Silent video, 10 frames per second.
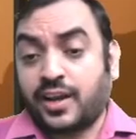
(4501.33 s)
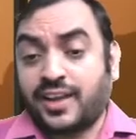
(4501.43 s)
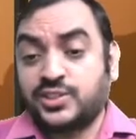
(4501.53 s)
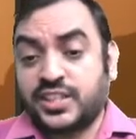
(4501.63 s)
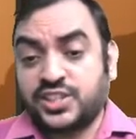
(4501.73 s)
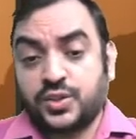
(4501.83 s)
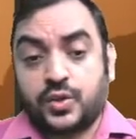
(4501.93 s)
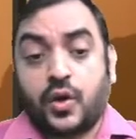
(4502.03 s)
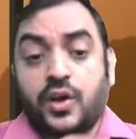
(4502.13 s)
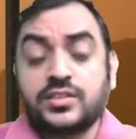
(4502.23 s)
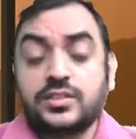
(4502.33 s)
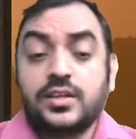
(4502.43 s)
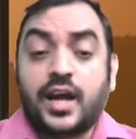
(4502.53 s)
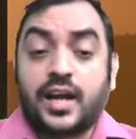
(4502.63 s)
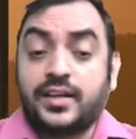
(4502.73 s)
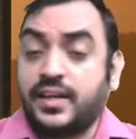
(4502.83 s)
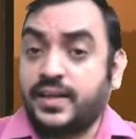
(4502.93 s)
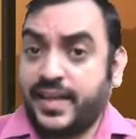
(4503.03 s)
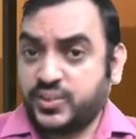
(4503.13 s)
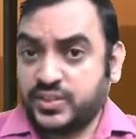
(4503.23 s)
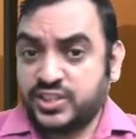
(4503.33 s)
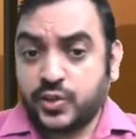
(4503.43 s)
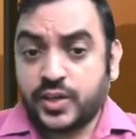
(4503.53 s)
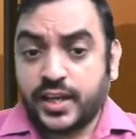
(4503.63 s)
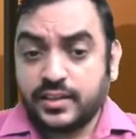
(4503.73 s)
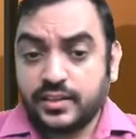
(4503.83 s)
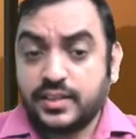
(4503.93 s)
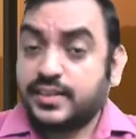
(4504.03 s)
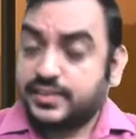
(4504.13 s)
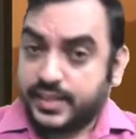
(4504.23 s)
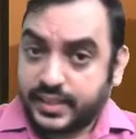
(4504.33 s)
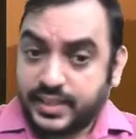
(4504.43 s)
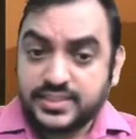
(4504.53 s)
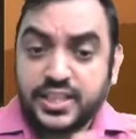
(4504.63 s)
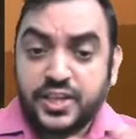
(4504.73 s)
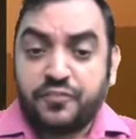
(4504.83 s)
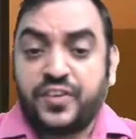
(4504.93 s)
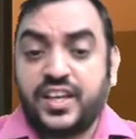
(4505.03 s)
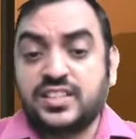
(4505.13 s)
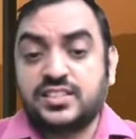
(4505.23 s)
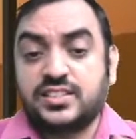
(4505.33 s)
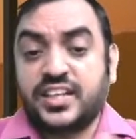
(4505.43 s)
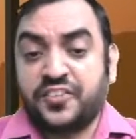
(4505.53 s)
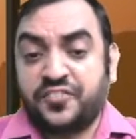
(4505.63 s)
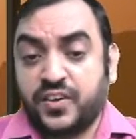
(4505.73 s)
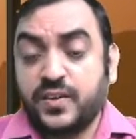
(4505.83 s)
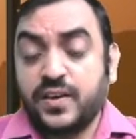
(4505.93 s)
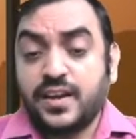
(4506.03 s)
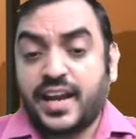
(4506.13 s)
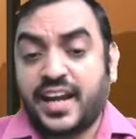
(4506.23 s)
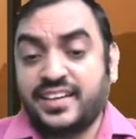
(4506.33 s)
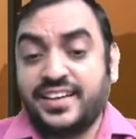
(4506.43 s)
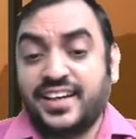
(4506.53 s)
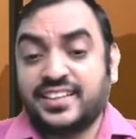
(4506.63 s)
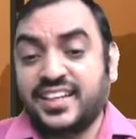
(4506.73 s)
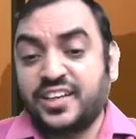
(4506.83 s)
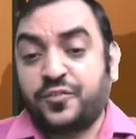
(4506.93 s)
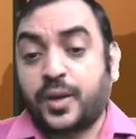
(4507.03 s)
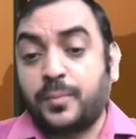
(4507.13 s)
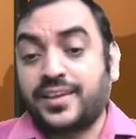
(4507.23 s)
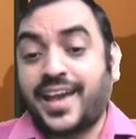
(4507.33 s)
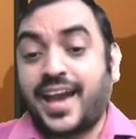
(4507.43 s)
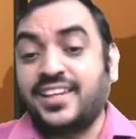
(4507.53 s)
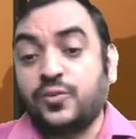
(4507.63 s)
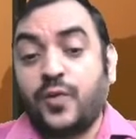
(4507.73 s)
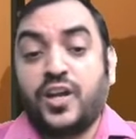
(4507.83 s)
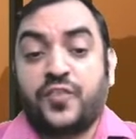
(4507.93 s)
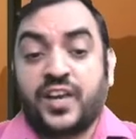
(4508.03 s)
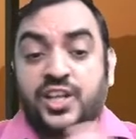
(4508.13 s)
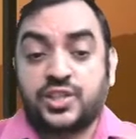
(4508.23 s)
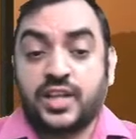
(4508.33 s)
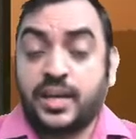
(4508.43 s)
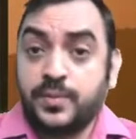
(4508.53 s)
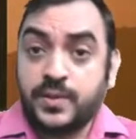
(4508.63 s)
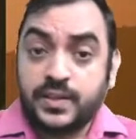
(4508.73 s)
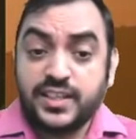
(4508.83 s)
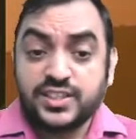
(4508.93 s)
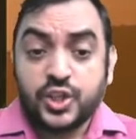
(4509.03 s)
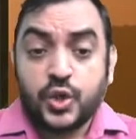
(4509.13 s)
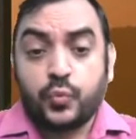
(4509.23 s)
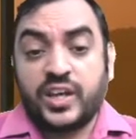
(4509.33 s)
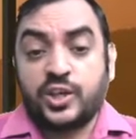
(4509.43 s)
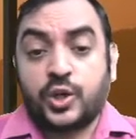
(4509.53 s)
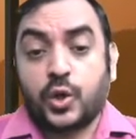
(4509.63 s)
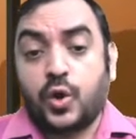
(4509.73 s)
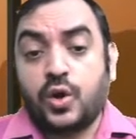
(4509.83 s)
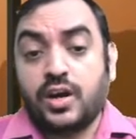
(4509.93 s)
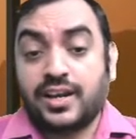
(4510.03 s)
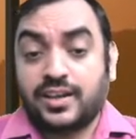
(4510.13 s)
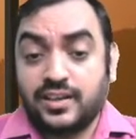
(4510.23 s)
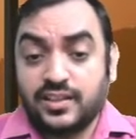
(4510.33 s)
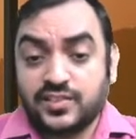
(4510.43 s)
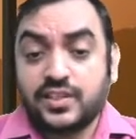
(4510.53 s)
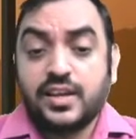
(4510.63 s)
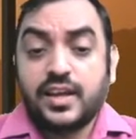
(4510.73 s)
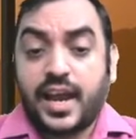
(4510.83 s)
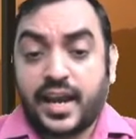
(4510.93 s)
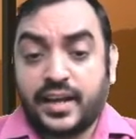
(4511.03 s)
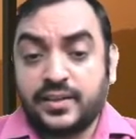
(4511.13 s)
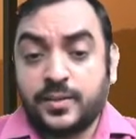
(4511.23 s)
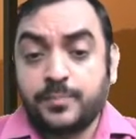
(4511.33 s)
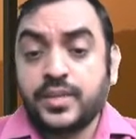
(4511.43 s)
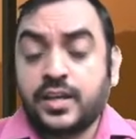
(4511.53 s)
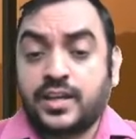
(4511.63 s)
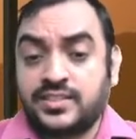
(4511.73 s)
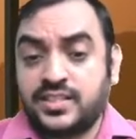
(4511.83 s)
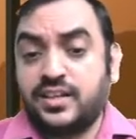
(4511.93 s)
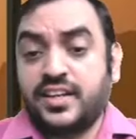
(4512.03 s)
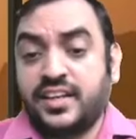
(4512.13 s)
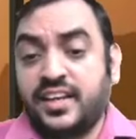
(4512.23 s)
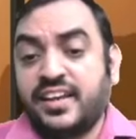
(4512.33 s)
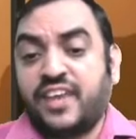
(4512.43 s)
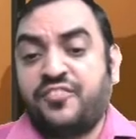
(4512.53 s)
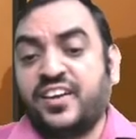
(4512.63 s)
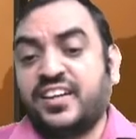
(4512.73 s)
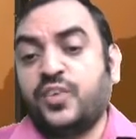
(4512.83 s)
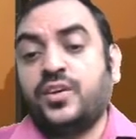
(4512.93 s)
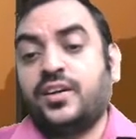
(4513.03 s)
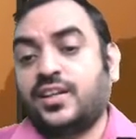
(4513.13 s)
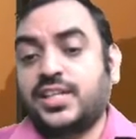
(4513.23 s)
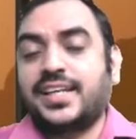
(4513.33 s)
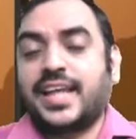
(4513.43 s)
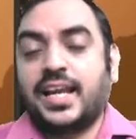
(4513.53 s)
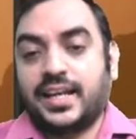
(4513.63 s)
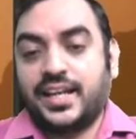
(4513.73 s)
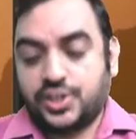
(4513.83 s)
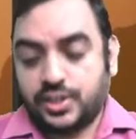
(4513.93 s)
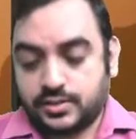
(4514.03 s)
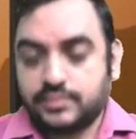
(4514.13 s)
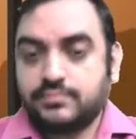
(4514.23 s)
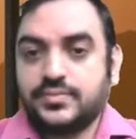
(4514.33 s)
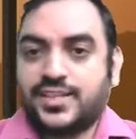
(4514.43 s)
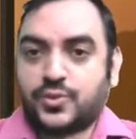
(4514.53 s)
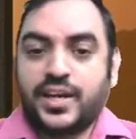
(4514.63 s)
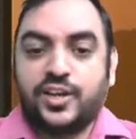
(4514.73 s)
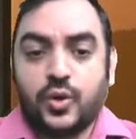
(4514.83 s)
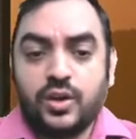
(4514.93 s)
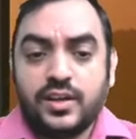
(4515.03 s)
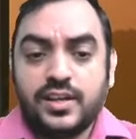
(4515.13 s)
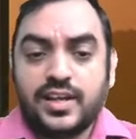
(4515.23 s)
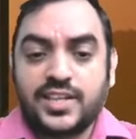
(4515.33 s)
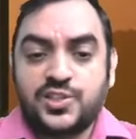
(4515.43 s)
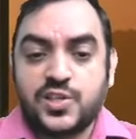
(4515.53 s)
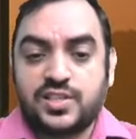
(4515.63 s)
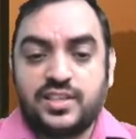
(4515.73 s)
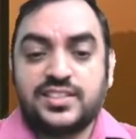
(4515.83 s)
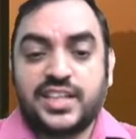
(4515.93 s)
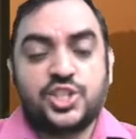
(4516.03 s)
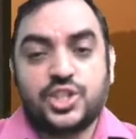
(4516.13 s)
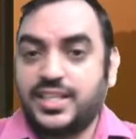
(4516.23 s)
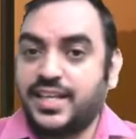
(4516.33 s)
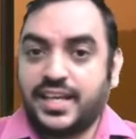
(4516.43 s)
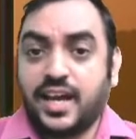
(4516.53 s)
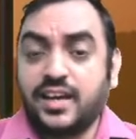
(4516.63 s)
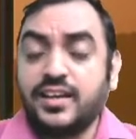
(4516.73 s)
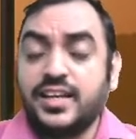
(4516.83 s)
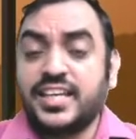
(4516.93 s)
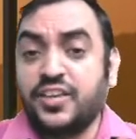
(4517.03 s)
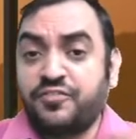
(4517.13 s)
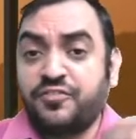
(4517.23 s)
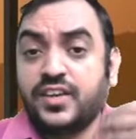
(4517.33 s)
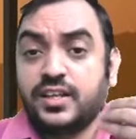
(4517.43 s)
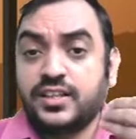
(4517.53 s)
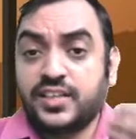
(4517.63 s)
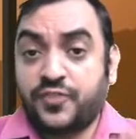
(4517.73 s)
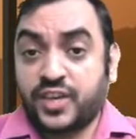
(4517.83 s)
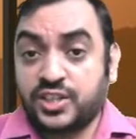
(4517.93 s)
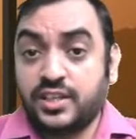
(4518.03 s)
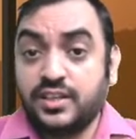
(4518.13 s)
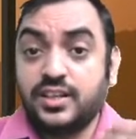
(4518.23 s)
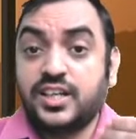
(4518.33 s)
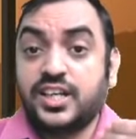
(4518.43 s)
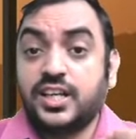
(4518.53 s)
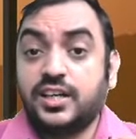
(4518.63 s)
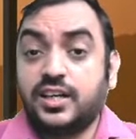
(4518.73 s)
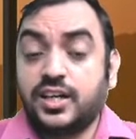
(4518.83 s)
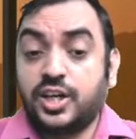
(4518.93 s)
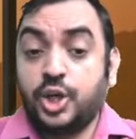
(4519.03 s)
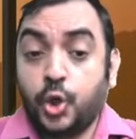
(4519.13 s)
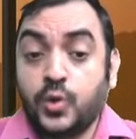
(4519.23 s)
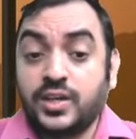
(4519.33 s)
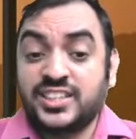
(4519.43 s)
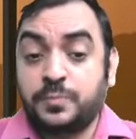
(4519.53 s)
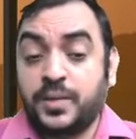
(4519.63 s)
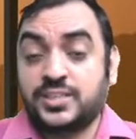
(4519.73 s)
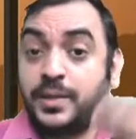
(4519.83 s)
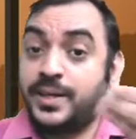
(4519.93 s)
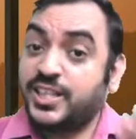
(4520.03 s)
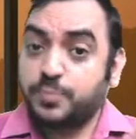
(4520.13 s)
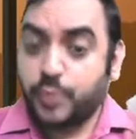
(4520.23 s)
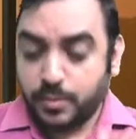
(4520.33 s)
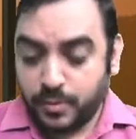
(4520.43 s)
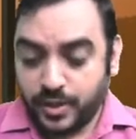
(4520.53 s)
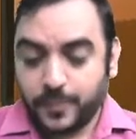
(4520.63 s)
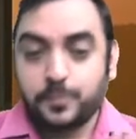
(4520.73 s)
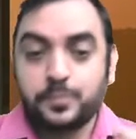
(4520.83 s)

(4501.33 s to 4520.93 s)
transaction cost under Ind AS 109 that is fees deferred and deducted from carrying value of financial liabilities when draw occurs and considered in effective interest rate calculations. That's what I told adjust in such EIR if the further uh, loan disbursement is probable.